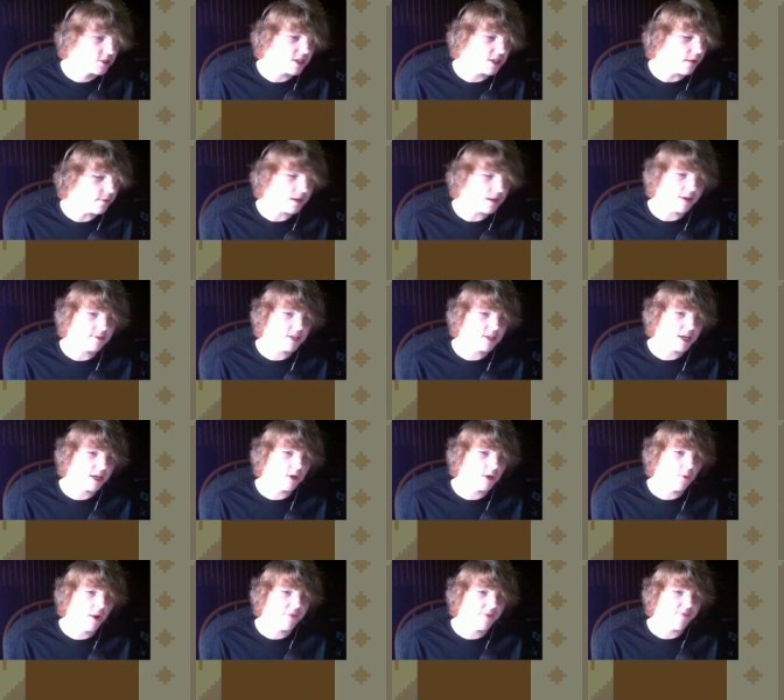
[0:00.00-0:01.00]
there's something I'm
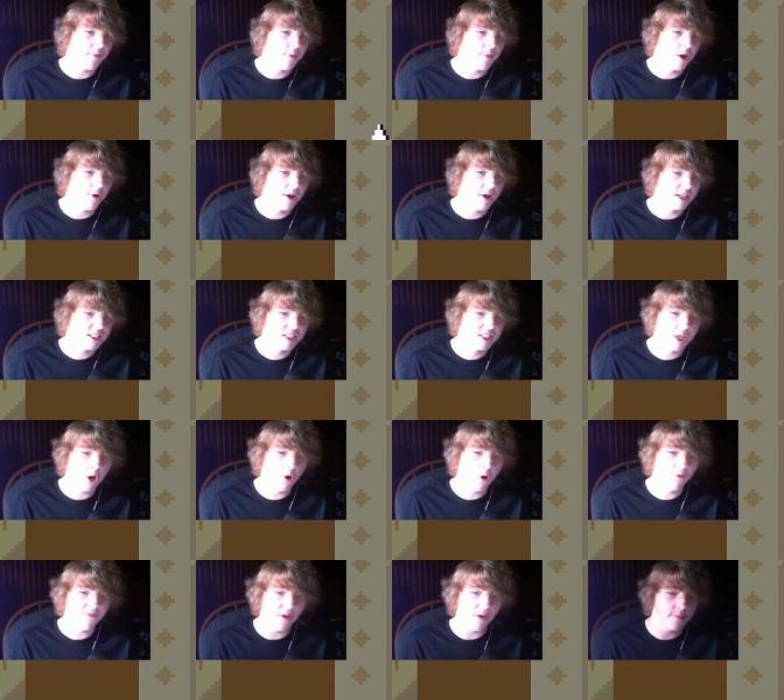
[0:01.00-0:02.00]
taking away from you, it's
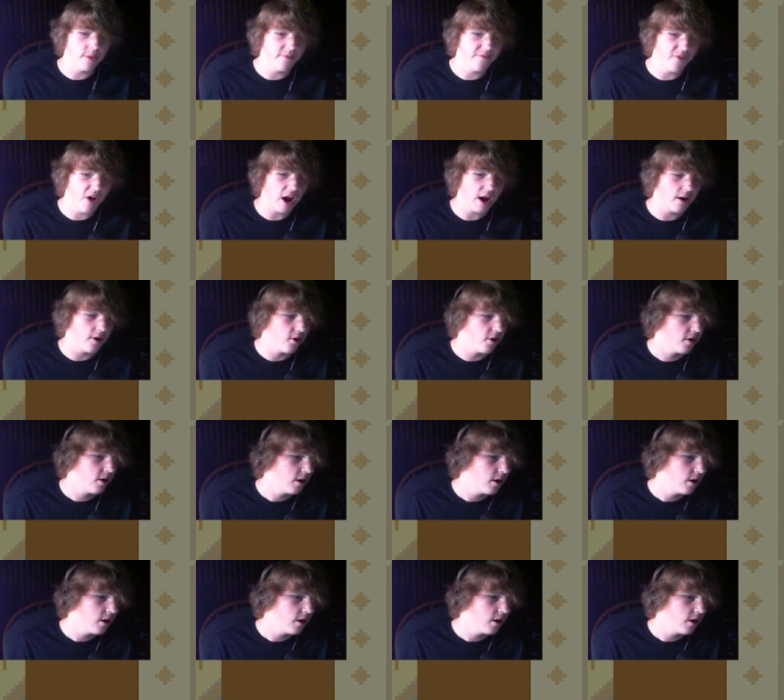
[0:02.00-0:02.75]
you from the fire.